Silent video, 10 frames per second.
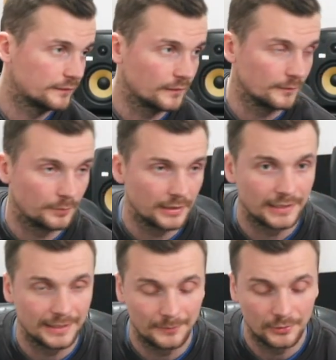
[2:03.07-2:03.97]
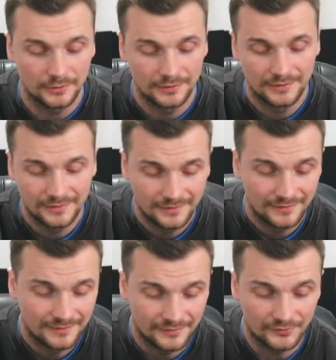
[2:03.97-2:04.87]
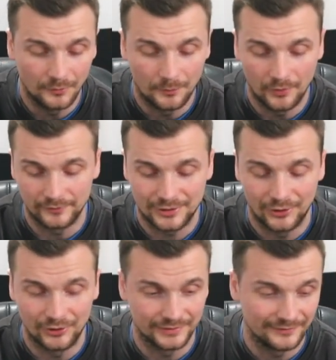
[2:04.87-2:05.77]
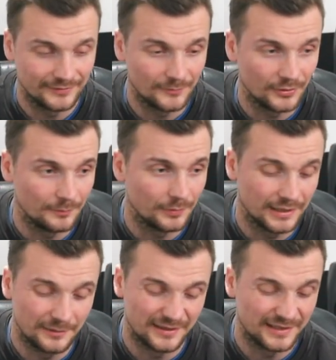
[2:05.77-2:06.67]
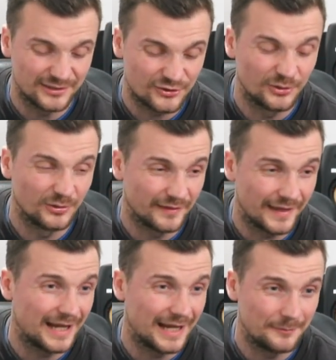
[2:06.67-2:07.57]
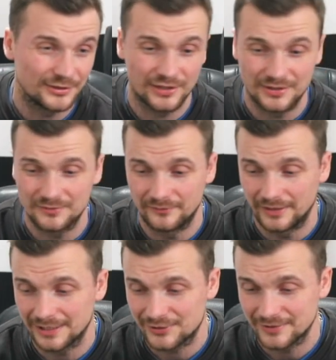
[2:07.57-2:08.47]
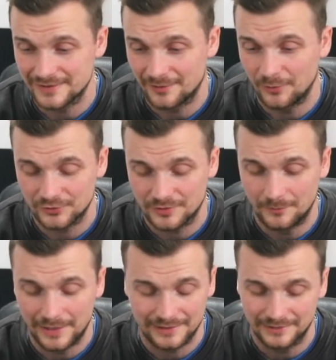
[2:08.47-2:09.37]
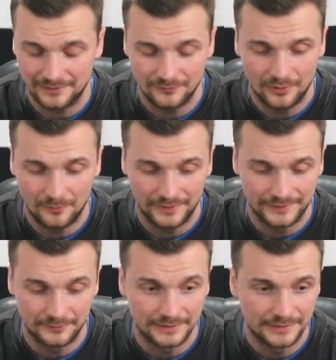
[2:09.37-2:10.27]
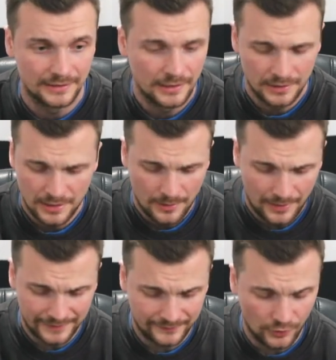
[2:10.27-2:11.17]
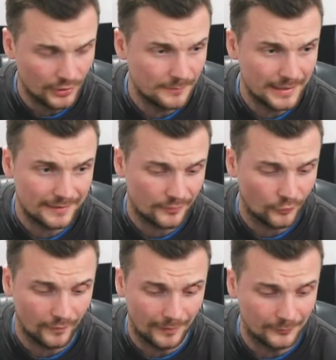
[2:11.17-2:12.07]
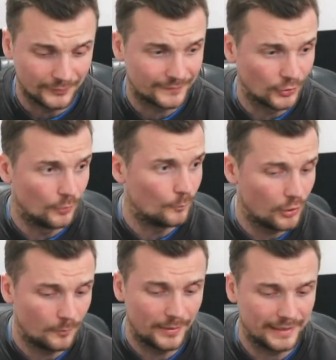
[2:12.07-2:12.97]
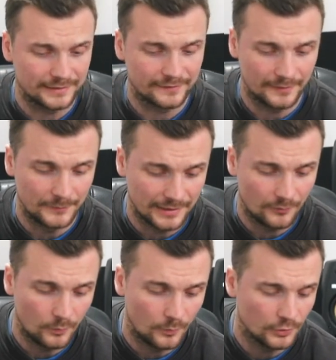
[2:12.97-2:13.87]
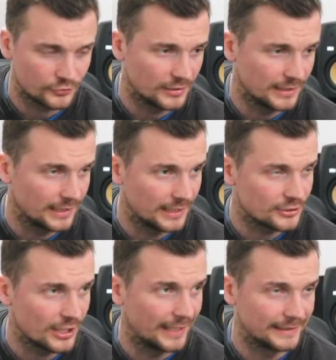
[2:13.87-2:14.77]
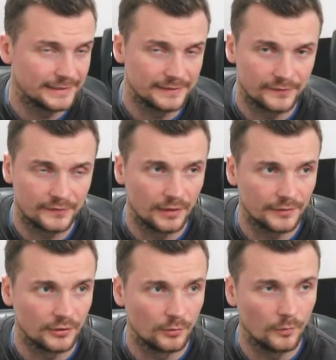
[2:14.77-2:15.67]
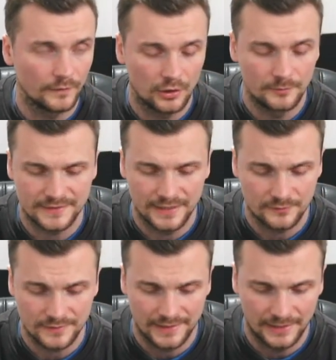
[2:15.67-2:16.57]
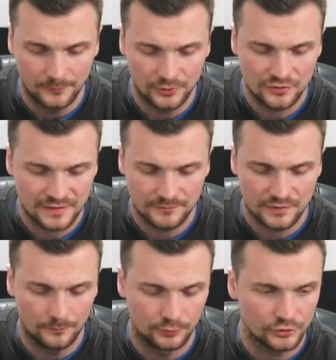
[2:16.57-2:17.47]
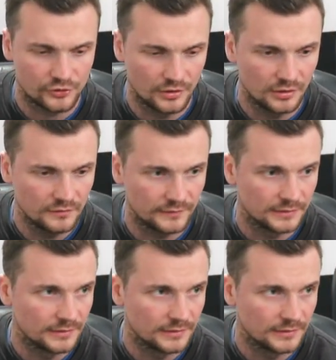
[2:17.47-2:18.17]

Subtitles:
to play, but there's no point recording it if I'm not going to play them. And truly, they are my genuine reactions. I watch them back and think, what am I doing? Is it only me that thought that were a stonewall pen? Because, I mean, I was watching it in, like, Chinese, so I don't know what the commentators were saying, but it just seems to get brushed over.